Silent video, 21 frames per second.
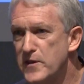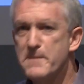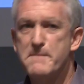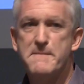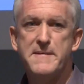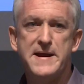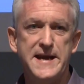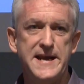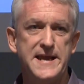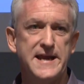the
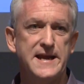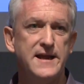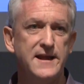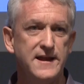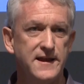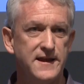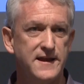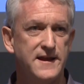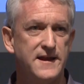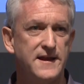media
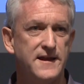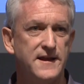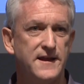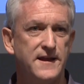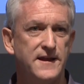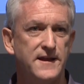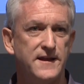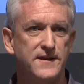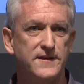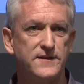
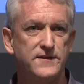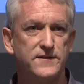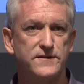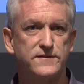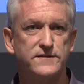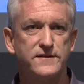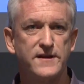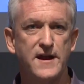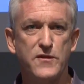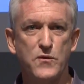
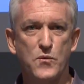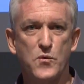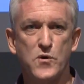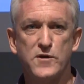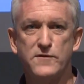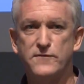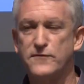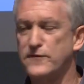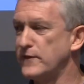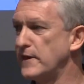say the
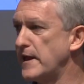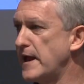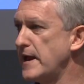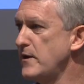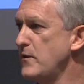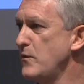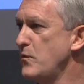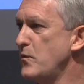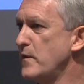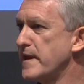word
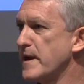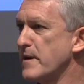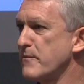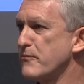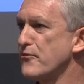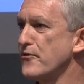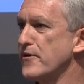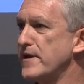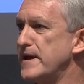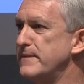flood
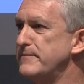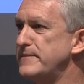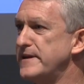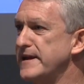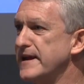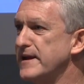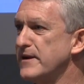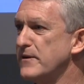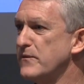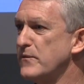without
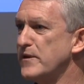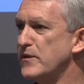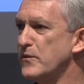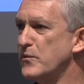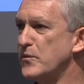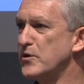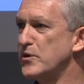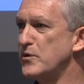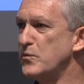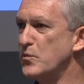preempting it with the
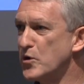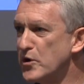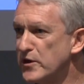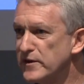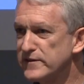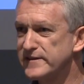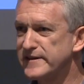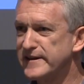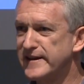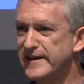word
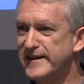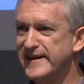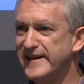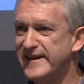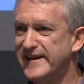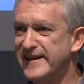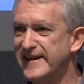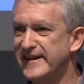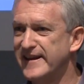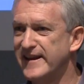worst?
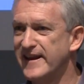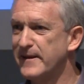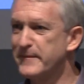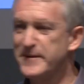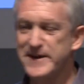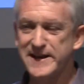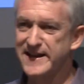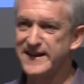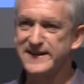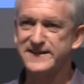I
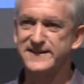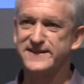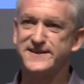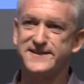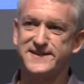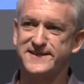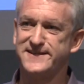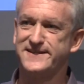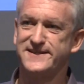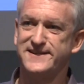mean,
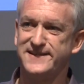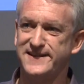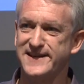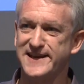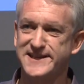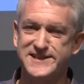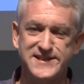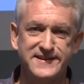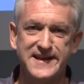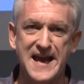
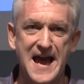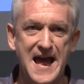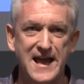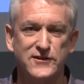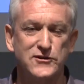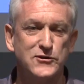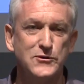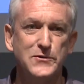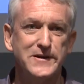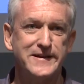they just
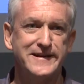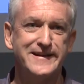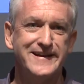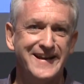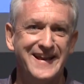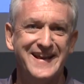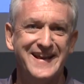can't do it.